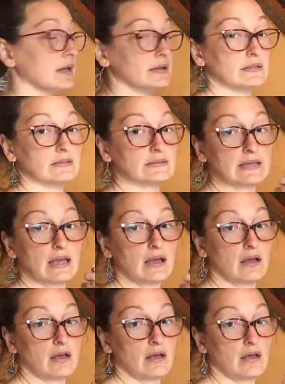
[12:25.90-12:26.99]
is
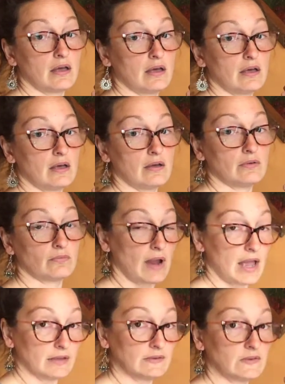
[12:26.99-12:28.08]

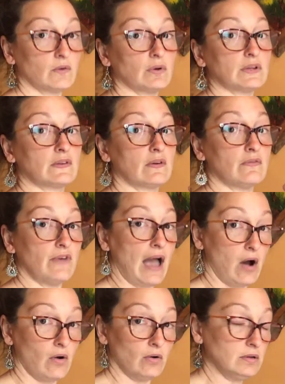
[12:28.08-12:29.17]
red, so it's a
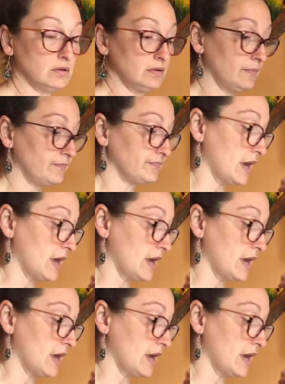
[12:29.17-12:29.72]
vowel, not a